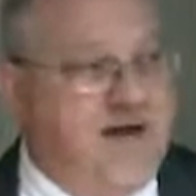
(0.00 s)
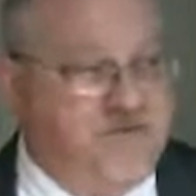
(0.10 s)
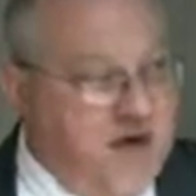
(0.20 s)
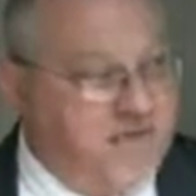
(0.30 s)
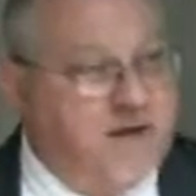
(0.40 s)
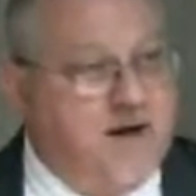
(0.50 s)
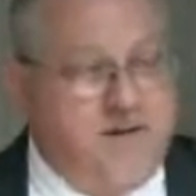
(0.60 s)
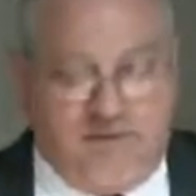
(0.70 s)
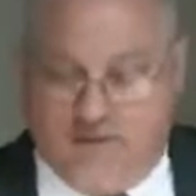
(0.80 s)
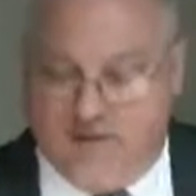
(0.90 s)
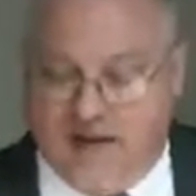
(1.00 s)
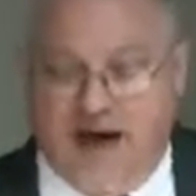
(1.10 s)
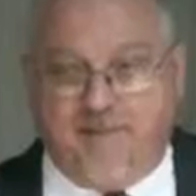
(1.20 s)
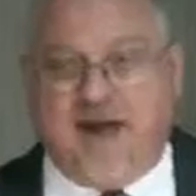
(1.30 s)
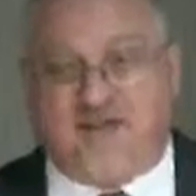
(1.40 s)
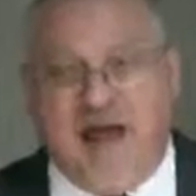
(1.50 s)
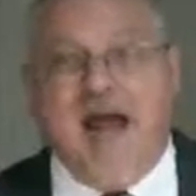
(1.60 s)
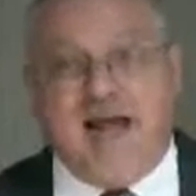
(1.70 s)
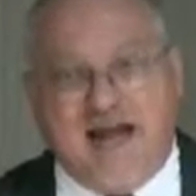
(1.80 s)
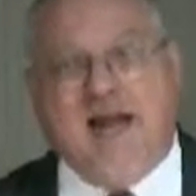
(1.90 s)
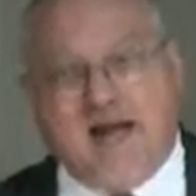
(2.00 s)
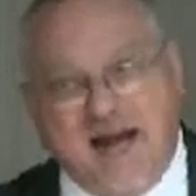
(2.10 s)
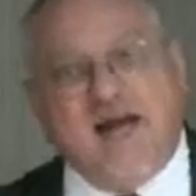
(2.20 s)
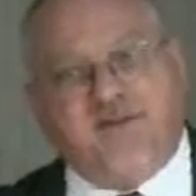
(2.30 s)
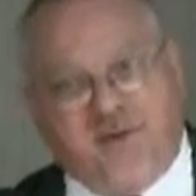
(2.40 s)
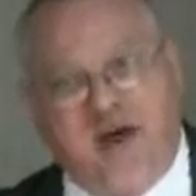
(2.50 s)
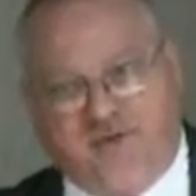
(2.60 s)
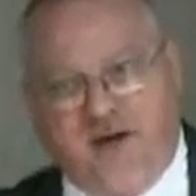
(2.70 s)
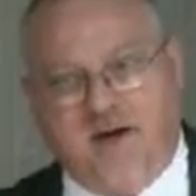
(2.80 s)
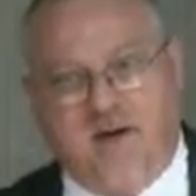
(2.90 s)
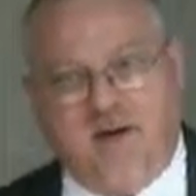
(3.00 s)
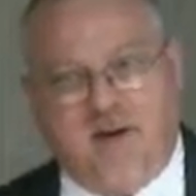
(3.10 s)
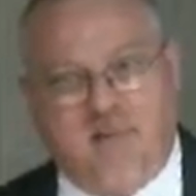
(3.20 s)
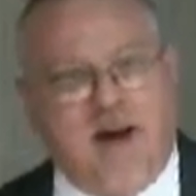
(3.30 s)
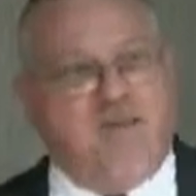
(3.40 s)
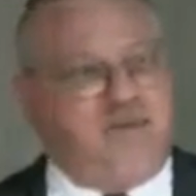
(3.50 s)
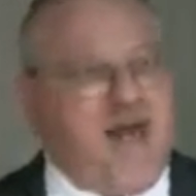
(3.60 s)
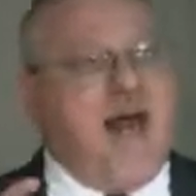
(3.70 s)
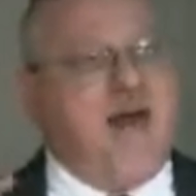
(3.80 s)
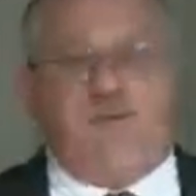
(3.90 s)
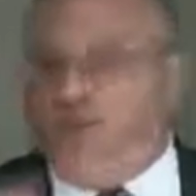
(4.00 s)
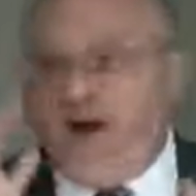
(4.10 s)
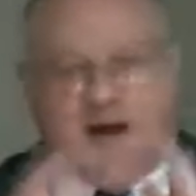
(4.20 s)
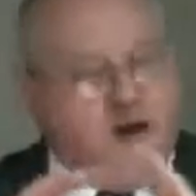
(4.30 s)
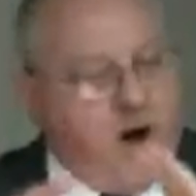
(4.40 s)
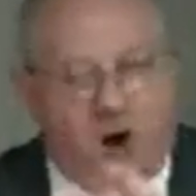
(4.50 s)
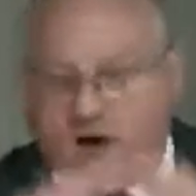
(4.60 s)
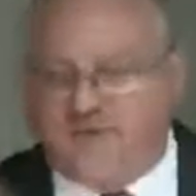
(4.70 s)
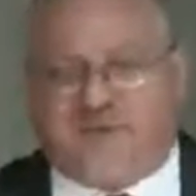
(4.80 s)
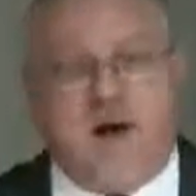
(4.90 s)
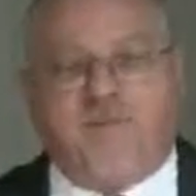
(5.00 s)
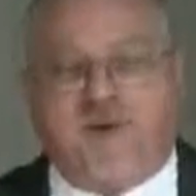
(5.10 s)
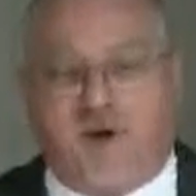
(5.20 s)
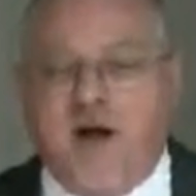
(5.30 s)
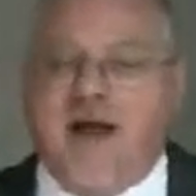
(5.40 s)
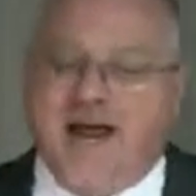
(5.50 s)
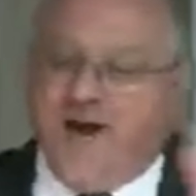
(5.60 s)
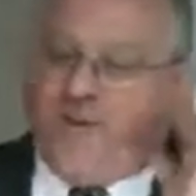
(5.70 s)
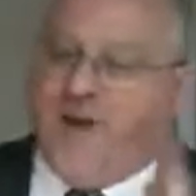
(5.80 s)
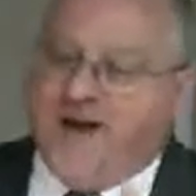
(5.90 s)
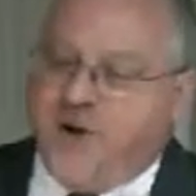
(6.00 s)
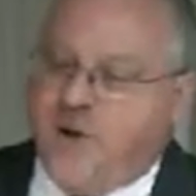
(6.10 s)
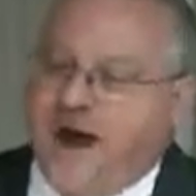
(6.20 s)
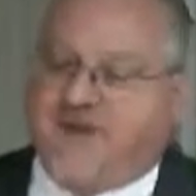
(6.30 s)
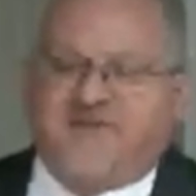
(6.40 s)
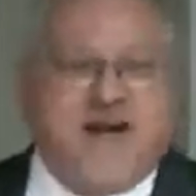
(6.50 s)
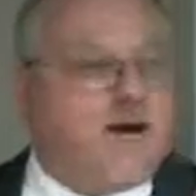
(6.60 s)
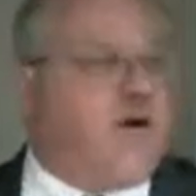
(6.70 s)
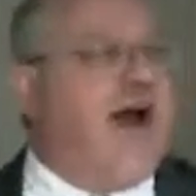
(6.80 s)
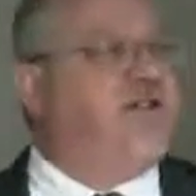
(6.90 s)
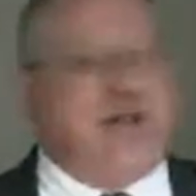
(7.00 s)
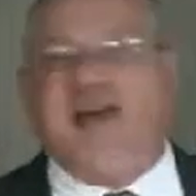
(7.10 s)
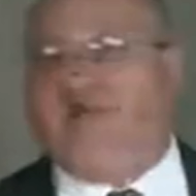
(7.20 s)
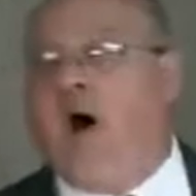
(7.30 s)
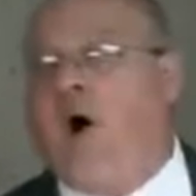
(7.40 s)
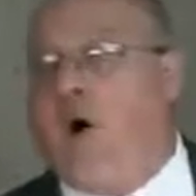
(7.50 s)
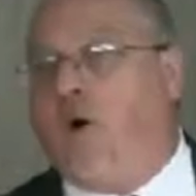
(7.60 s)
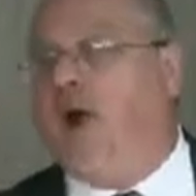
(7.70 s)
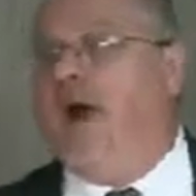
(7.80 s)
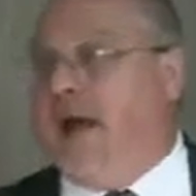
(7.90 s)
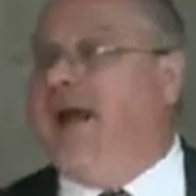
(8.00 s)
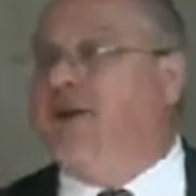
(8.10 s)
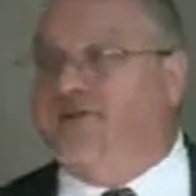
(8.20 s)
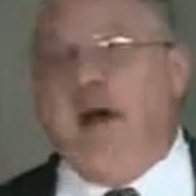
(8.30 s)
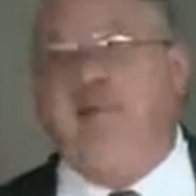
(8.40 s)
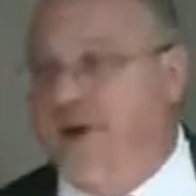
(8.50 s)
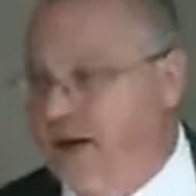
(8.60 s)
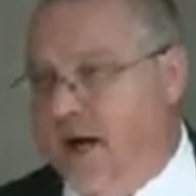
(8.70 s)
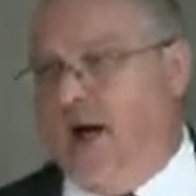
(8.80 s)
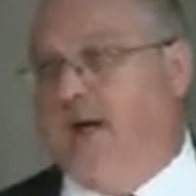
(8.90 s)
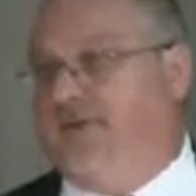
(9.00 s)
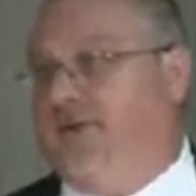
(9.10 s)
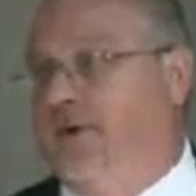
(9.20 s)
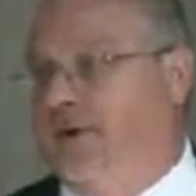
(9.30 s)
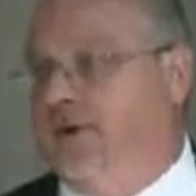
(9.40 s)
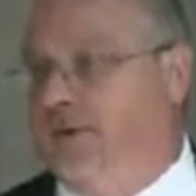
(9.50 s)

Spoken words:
He's nothing. Now, I'm not saying He is nothing, but I'm saying if we, in all of Scripture, if we do not see Christ as all, He is nothing to us.